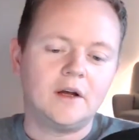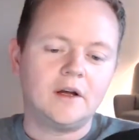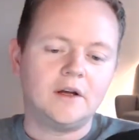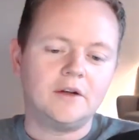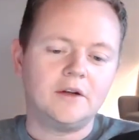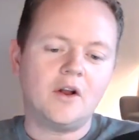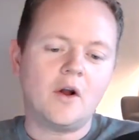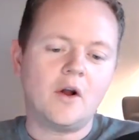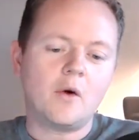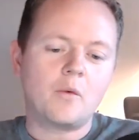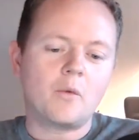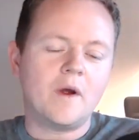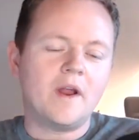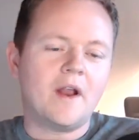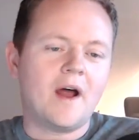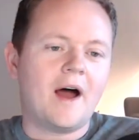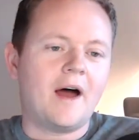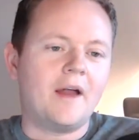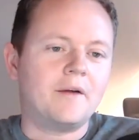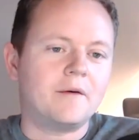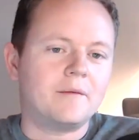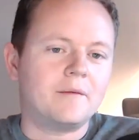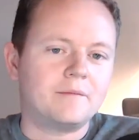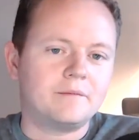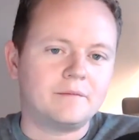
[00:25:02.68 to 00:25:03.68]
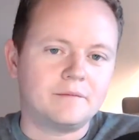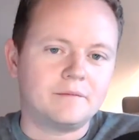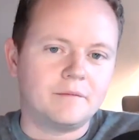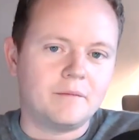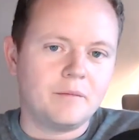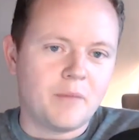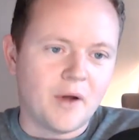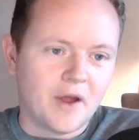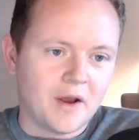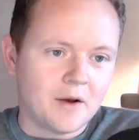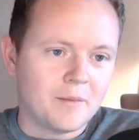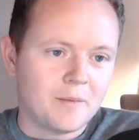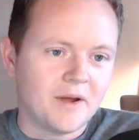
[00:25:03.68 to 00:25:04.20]
We'd had
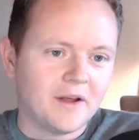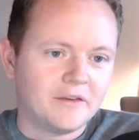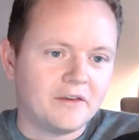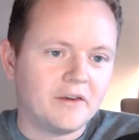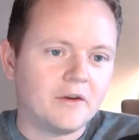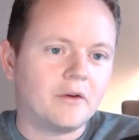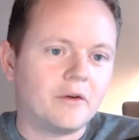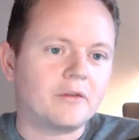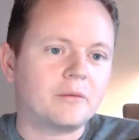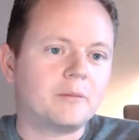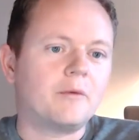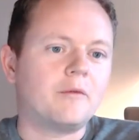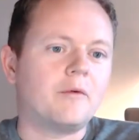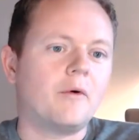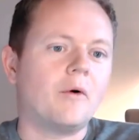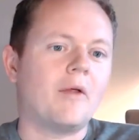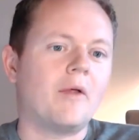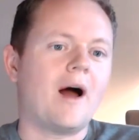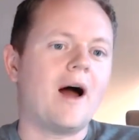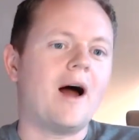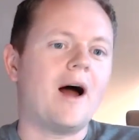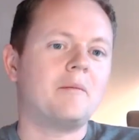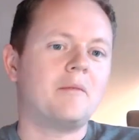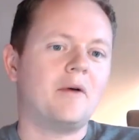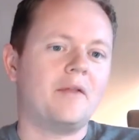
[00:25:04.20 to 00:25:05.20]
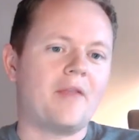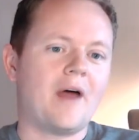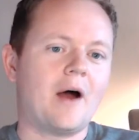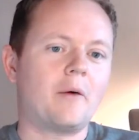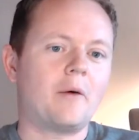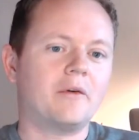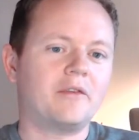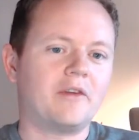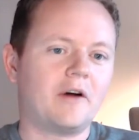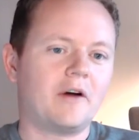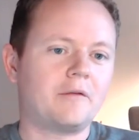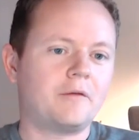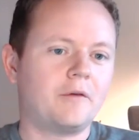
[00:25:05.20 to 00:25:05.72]
B2B deals before that, but that
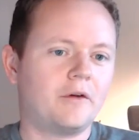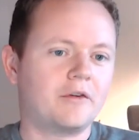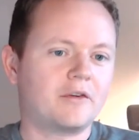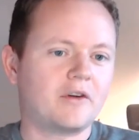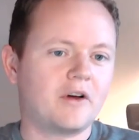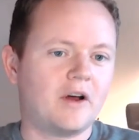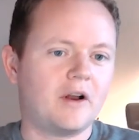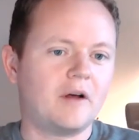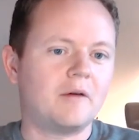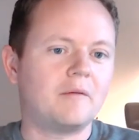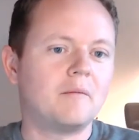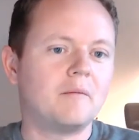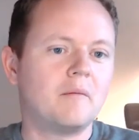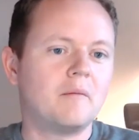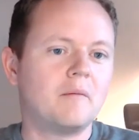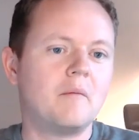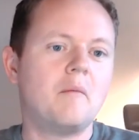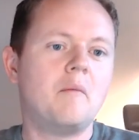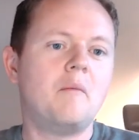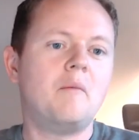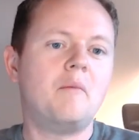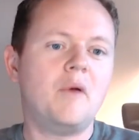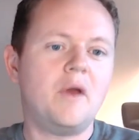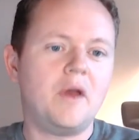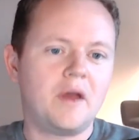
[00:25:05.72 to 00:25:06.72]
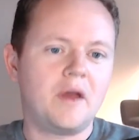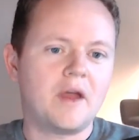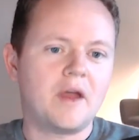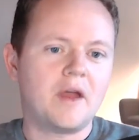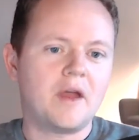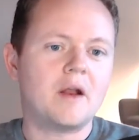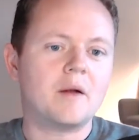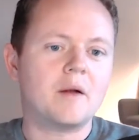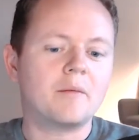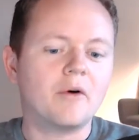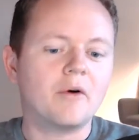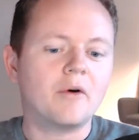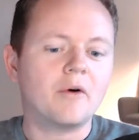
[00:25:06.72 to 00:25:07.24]
was our first kind of big
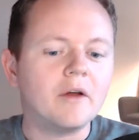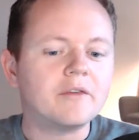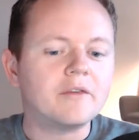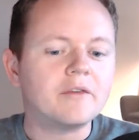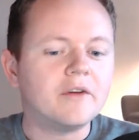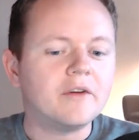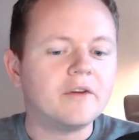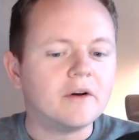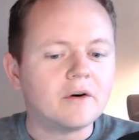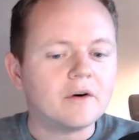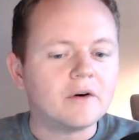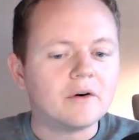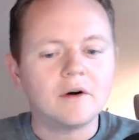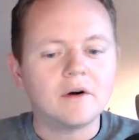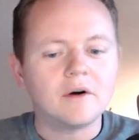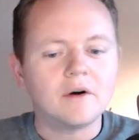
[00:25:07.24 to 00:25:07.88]
enterprise deal.